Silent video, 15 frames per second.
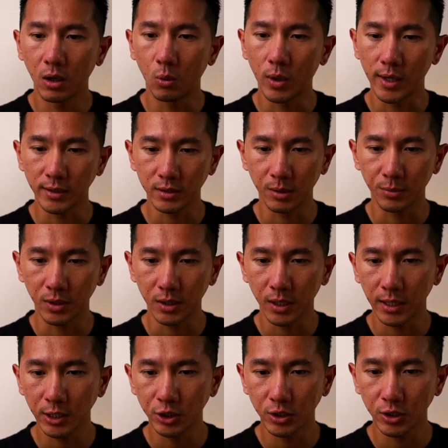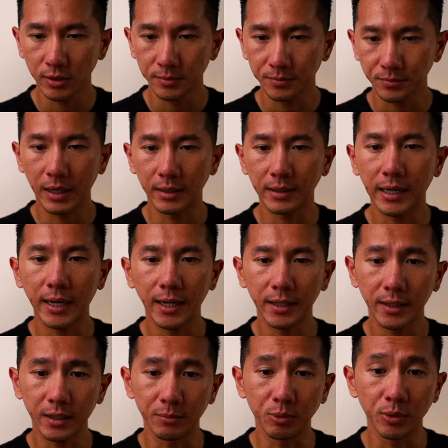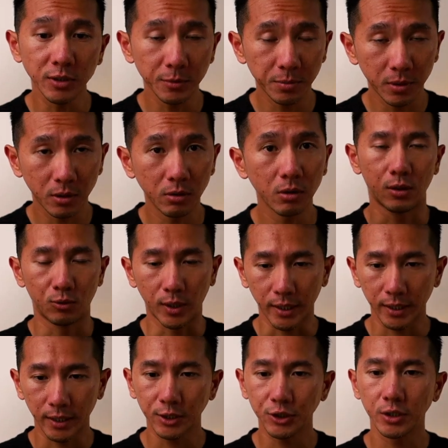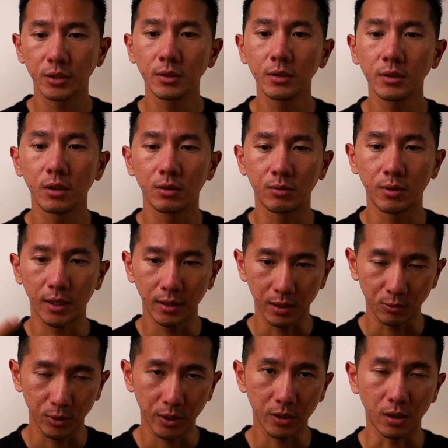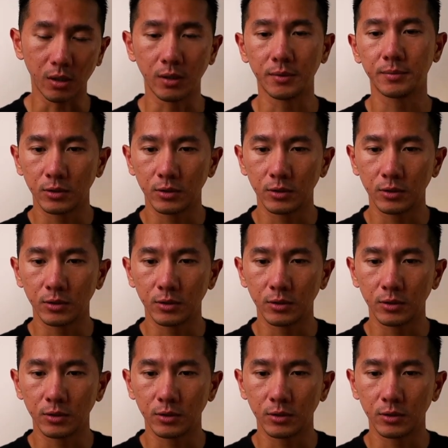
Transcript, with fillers: wireless communication, and highlighting a principle, recognition rather than recall.